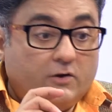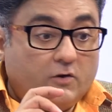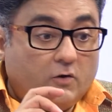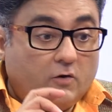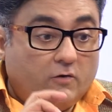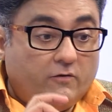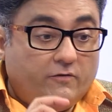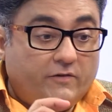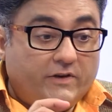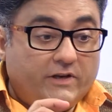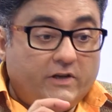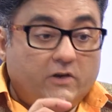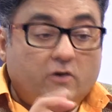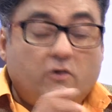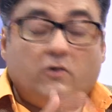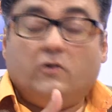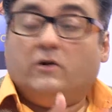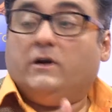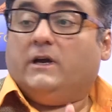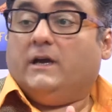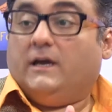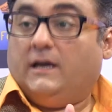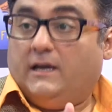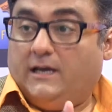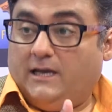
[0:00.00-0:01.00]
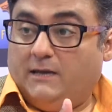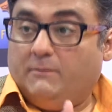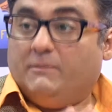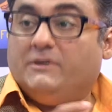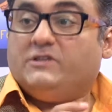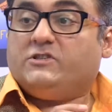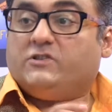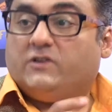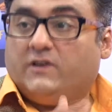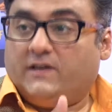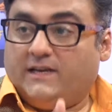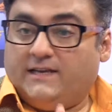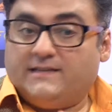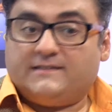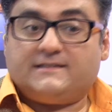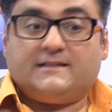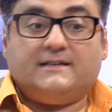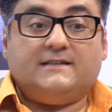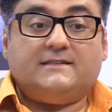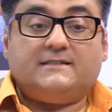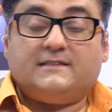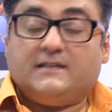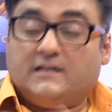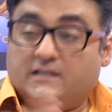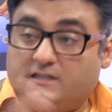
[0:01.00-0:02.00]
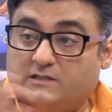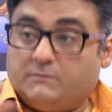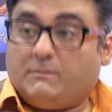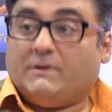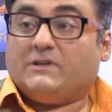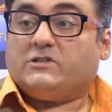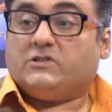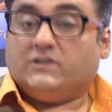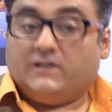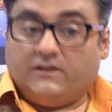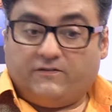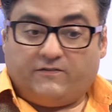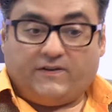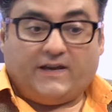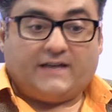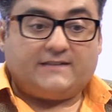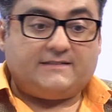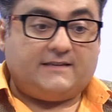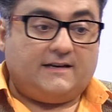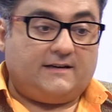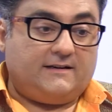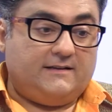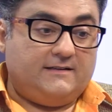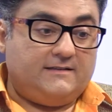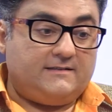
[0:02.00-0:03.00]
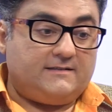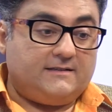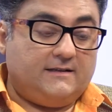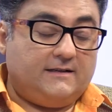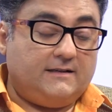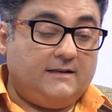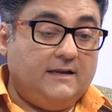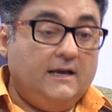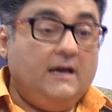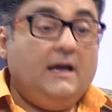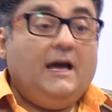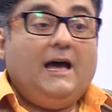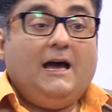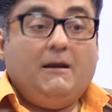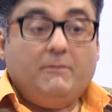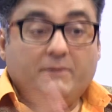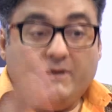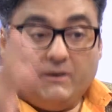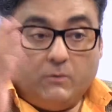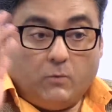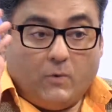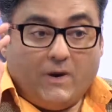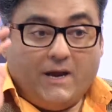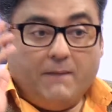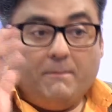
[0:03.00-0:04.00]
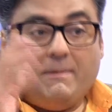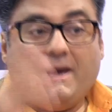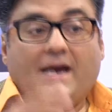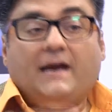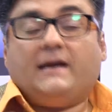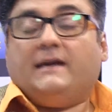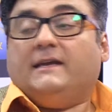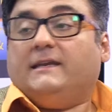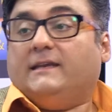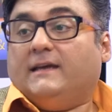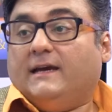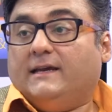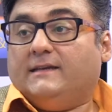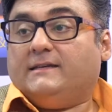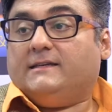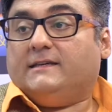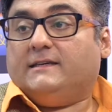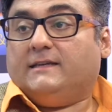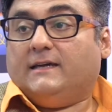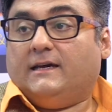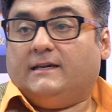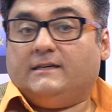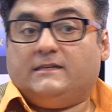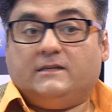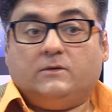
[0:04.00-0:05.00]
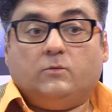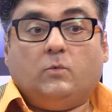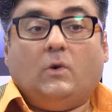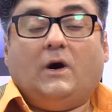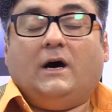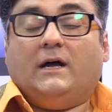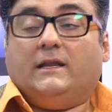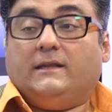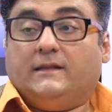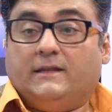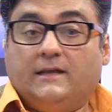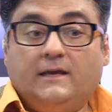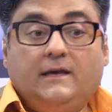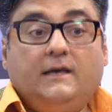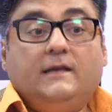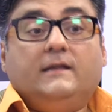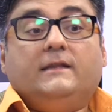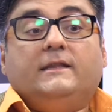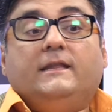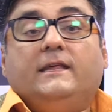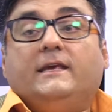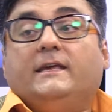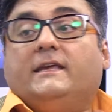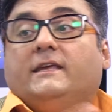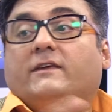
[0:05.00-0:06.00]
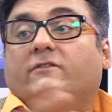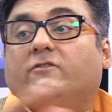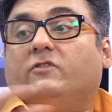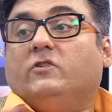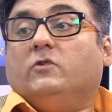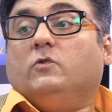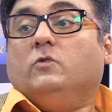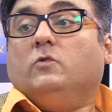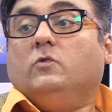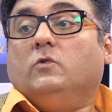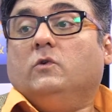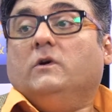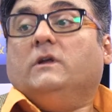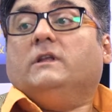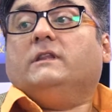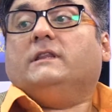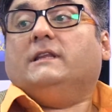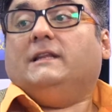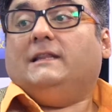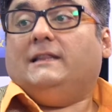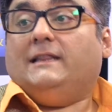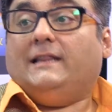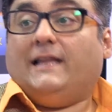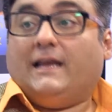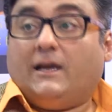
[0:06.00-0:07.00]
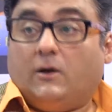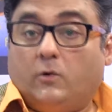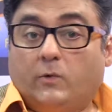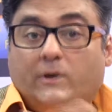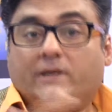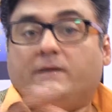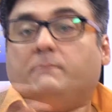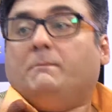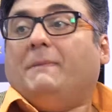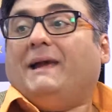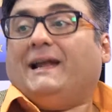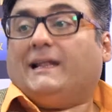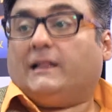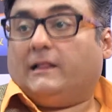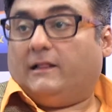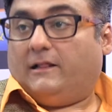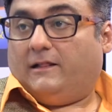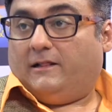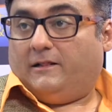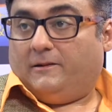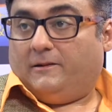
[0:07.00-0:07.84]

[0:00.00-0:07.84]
video imagery is concerned, special effects are concerned. I mean, way back in 1991, they give you the liquid metal